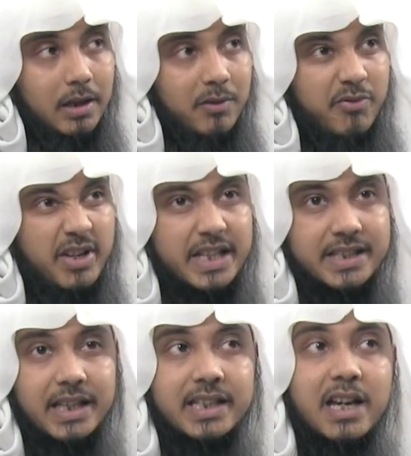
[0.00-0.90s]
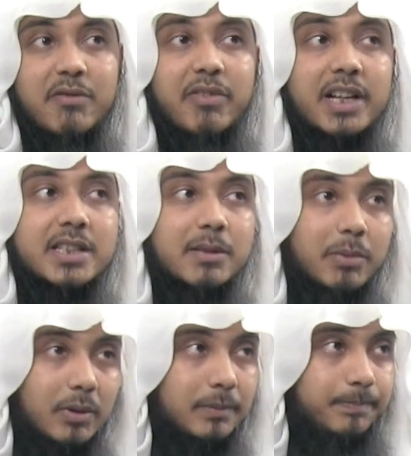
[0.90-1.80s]
fixed and yet
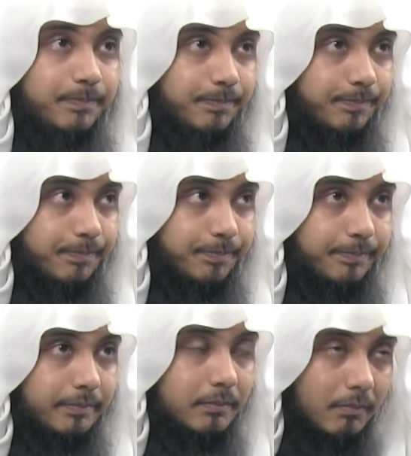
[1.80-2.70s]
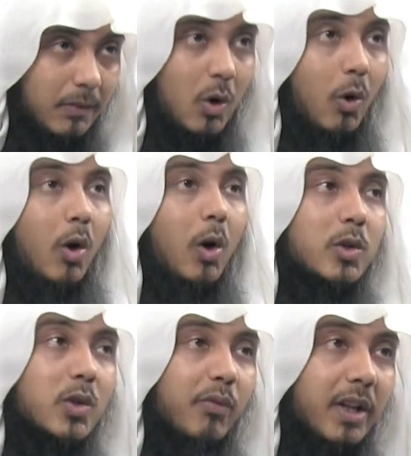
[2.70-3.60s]
flexible, or
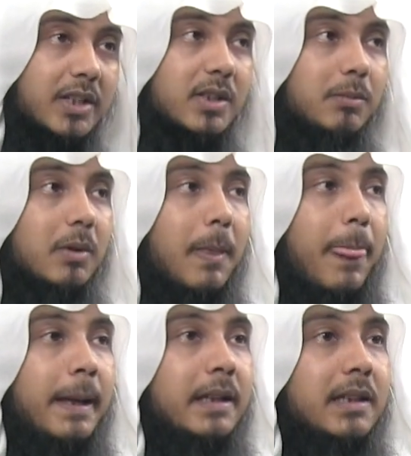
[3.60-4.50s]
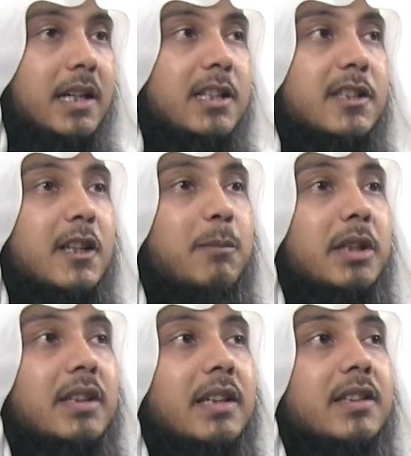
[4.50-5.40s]
also flexible. It's a
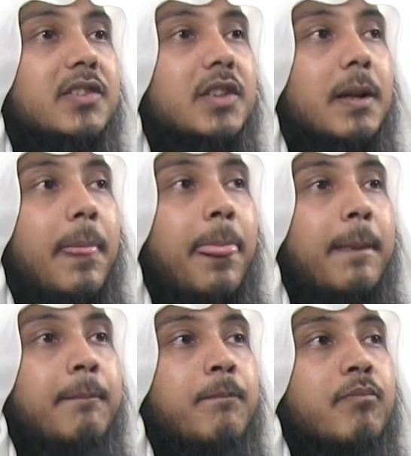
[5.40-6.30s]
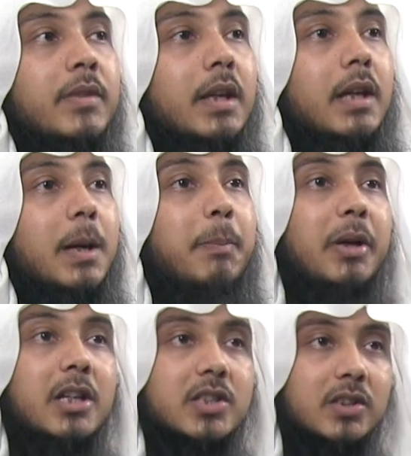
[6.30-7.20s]
subject that is
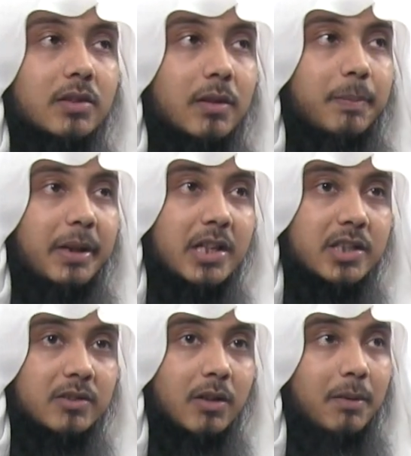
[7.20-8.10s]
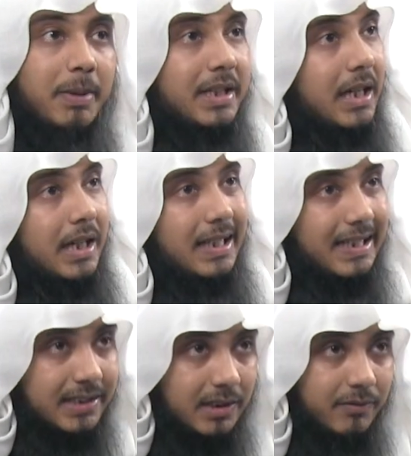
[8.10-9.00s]
personal but yet
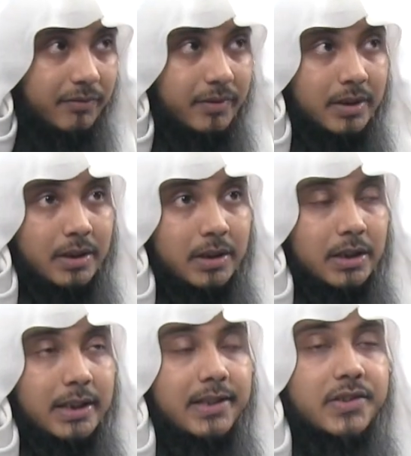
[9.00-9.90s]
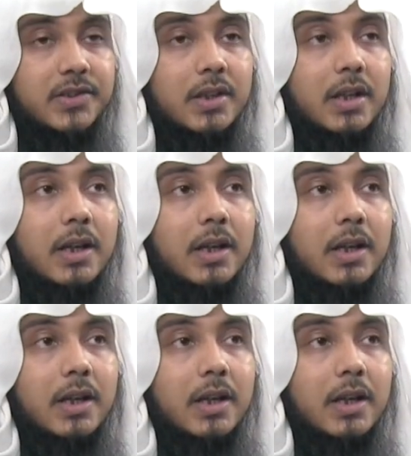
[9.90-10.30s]
collective. It's